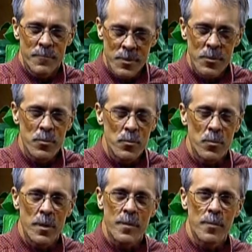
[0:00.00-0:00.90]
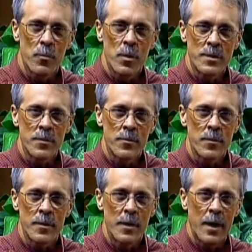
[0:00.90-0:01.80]
do with what
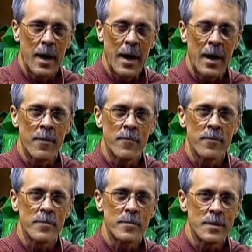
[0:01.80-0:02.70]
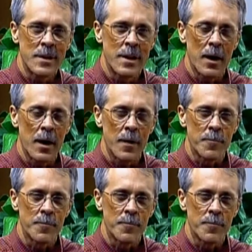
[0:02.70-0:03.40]
you have today.